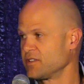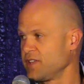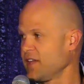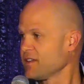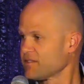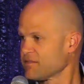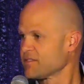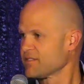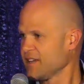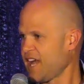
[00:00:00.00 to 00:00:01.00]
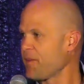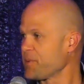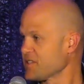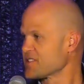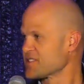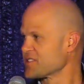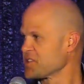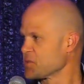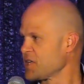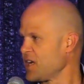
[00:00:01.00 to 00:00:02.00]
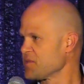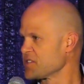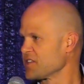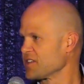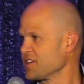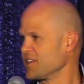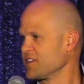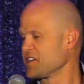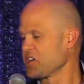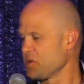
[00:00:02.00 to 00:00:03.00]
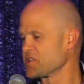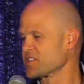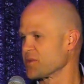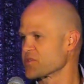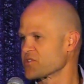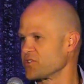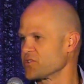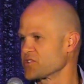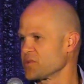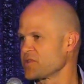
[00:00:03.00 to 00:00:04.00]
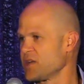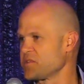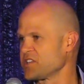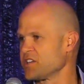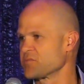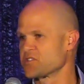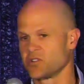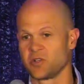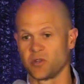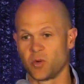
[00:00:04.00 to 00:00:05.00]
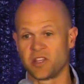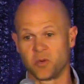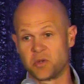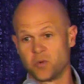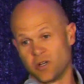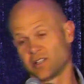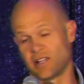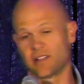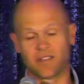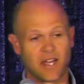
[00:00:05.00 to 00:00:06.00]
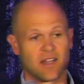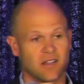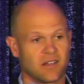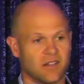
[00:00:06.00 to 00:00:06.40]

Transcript: That happens sometimes. He always comes through. Sometimes he comes through in the way that we want, like that.